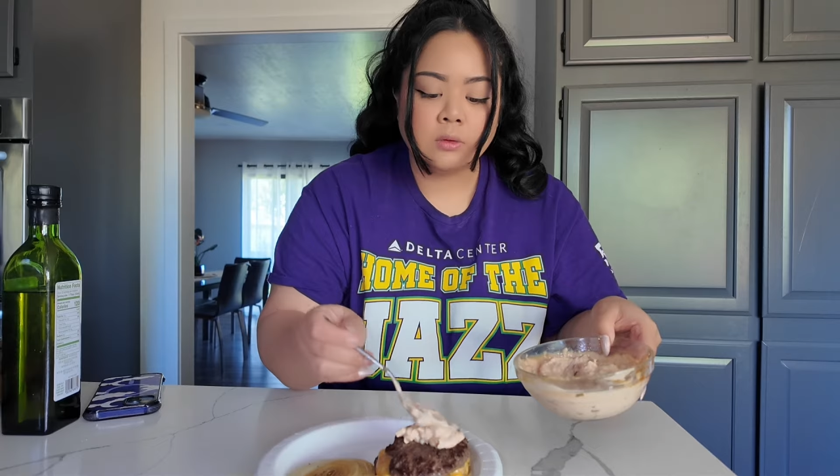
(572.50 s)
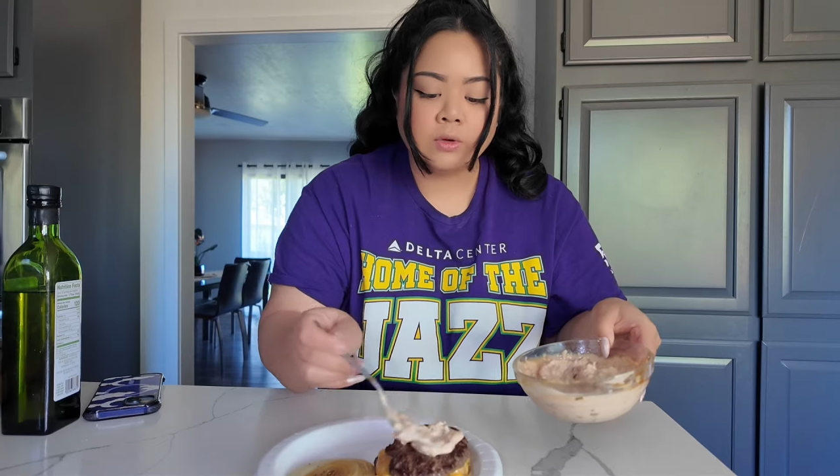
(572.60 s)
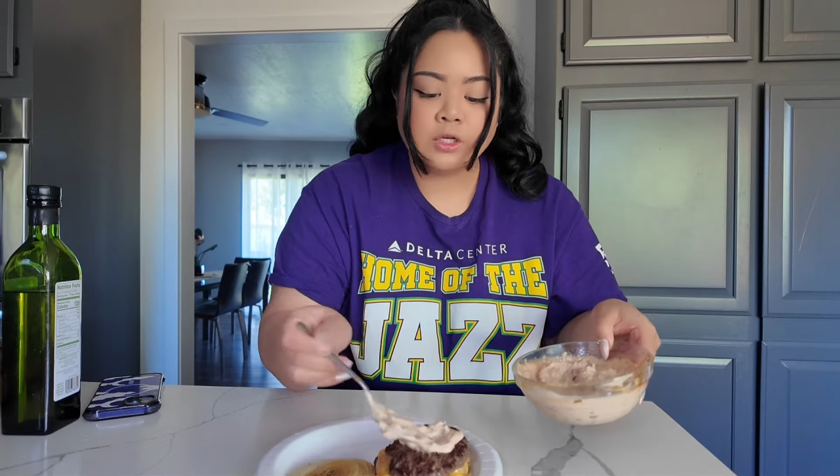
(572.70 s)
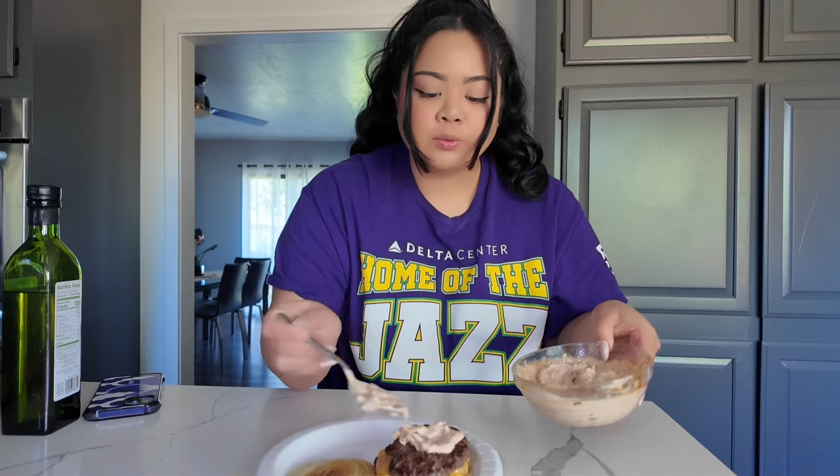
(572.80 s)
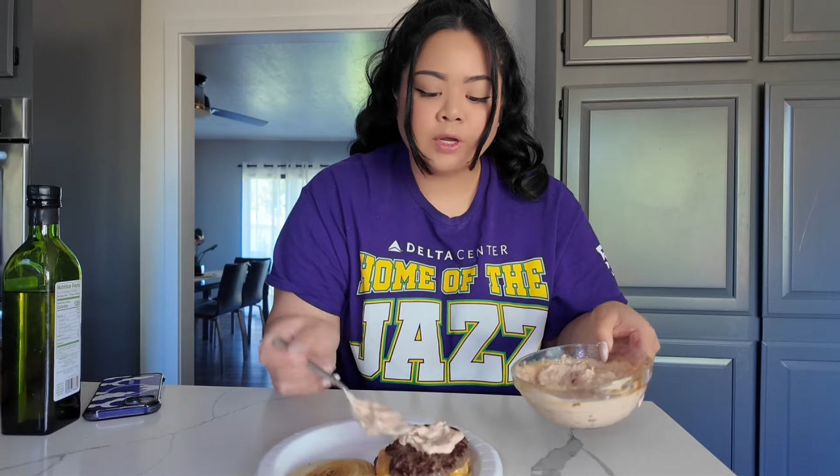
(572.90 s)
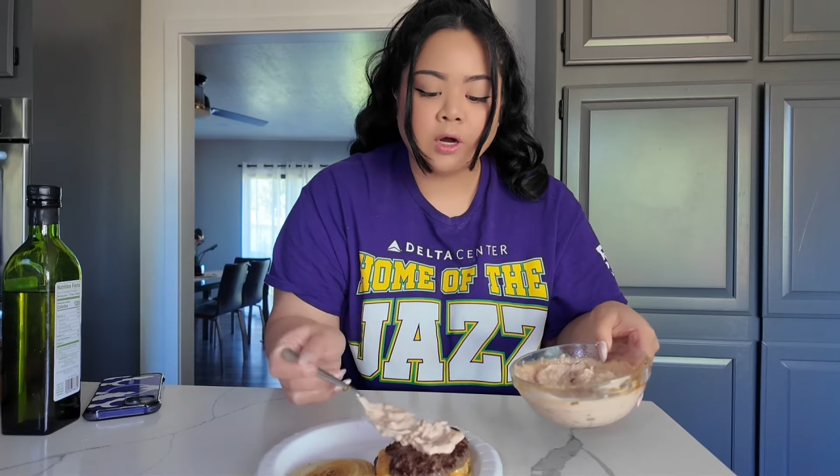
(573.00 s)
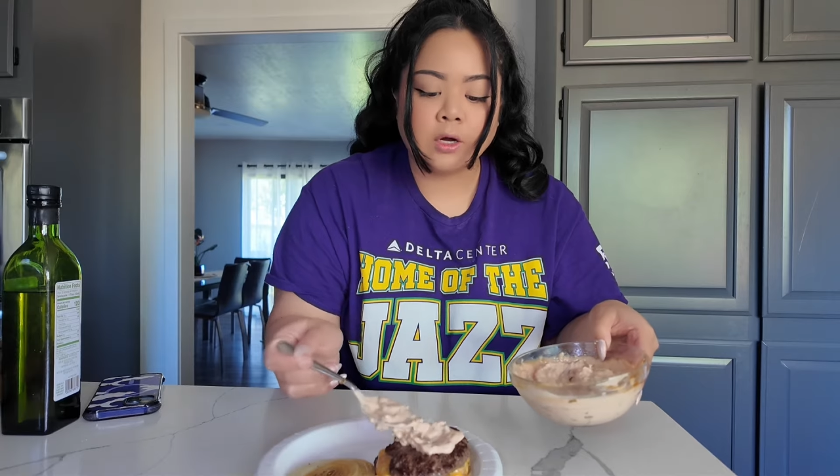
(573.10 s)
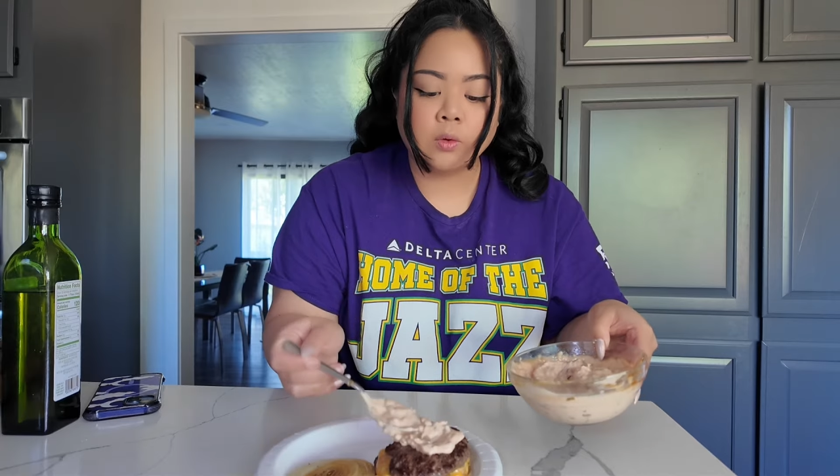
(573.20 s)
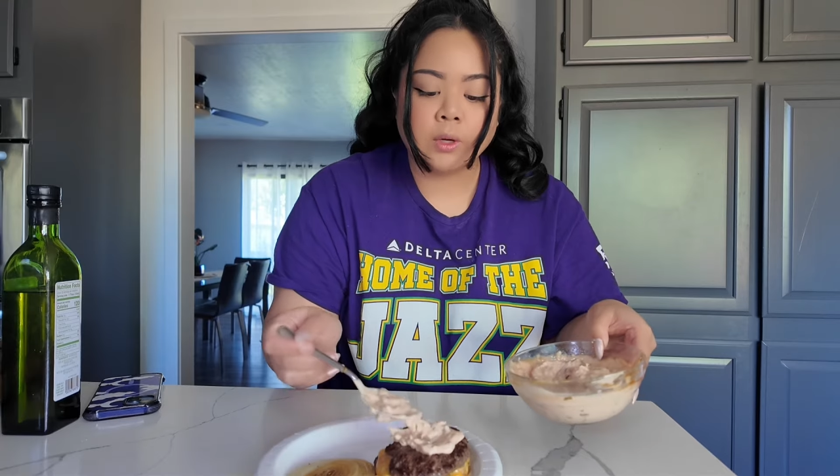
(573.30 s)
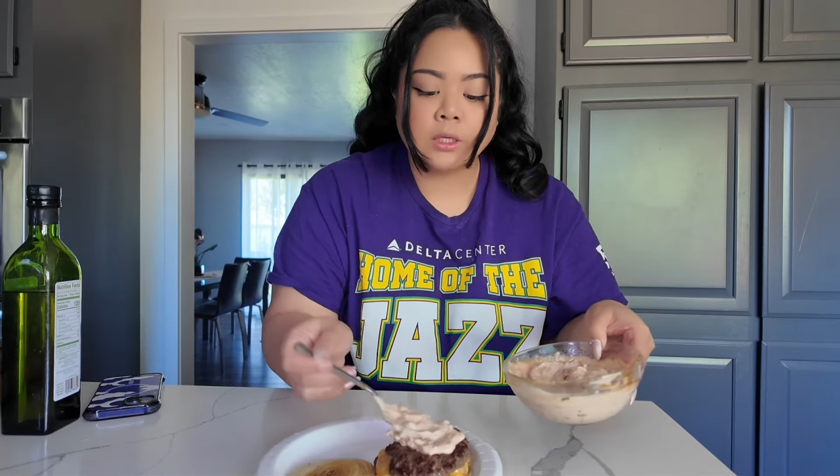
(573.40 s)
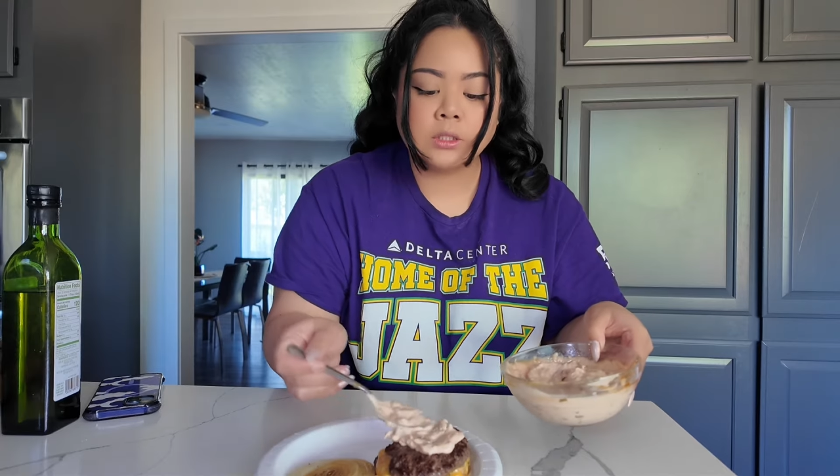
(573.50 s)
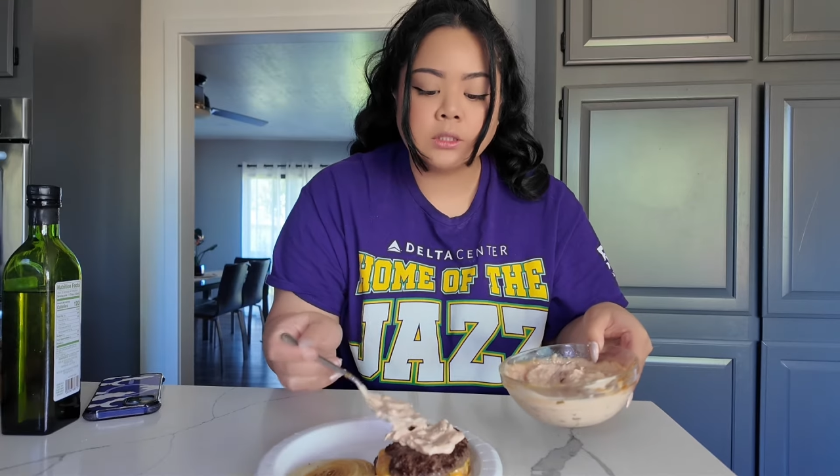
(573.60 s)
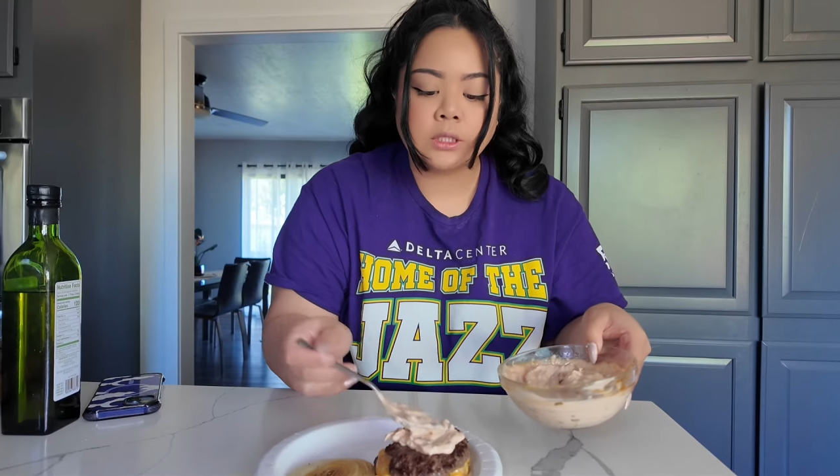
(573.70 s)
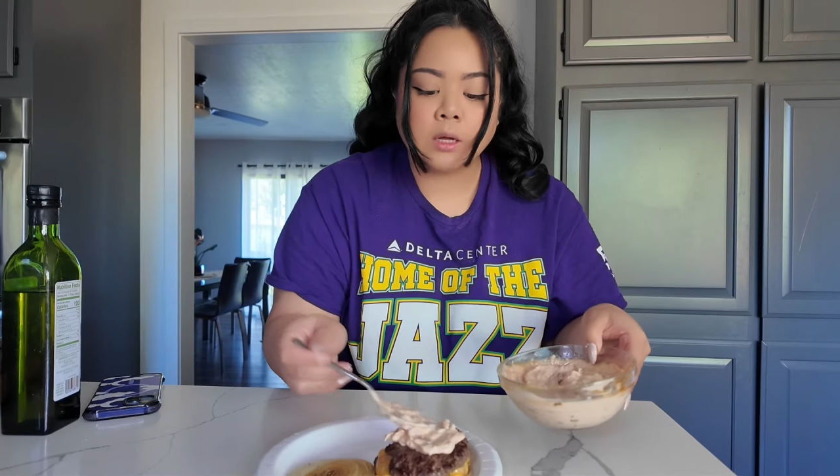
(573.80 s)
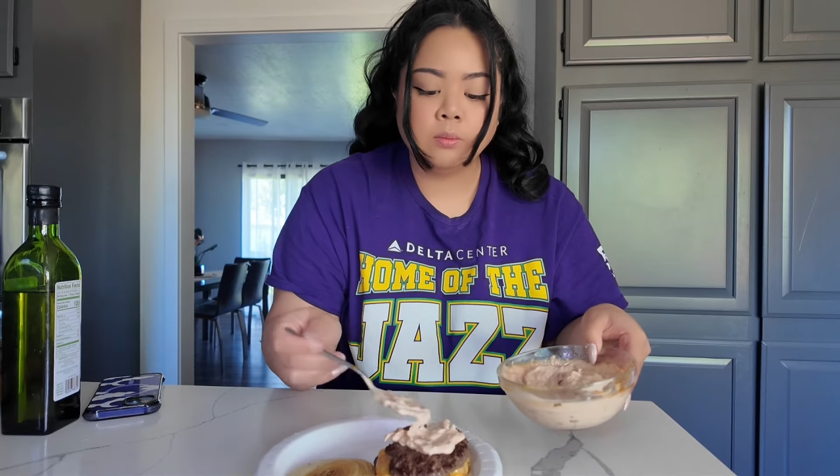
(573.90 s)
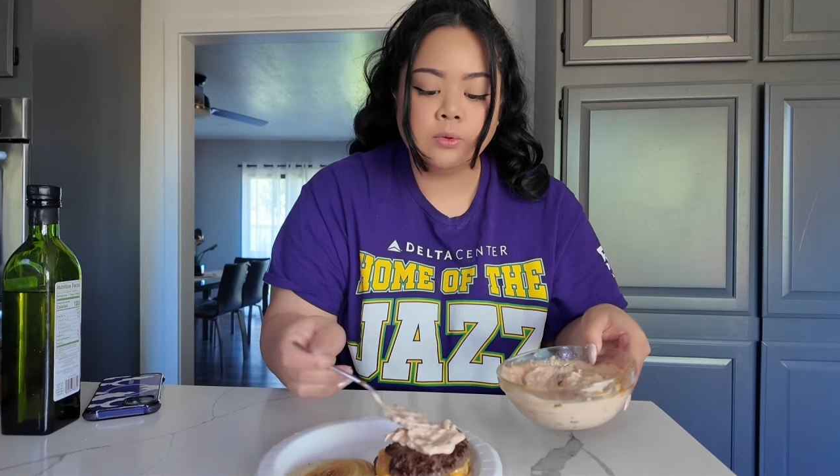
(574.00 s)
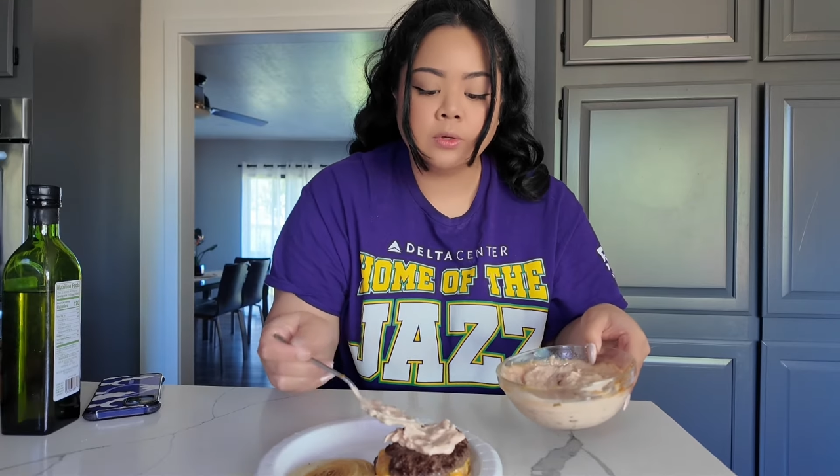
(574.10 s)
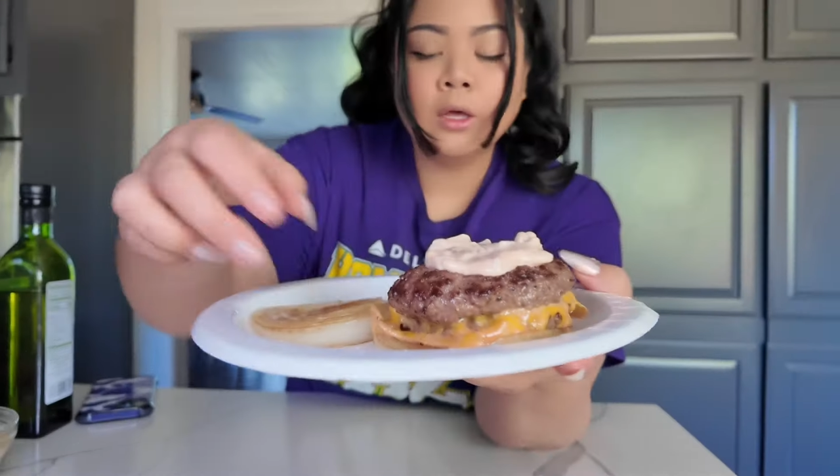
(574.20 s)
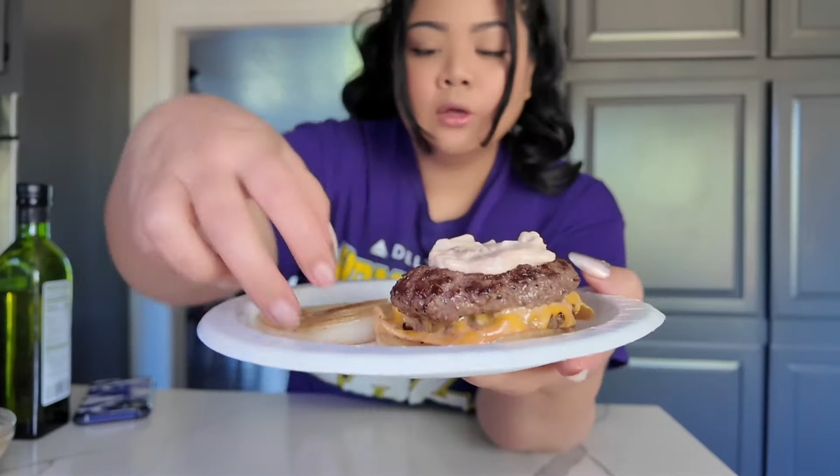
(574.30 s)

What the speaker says: which we are going to dump.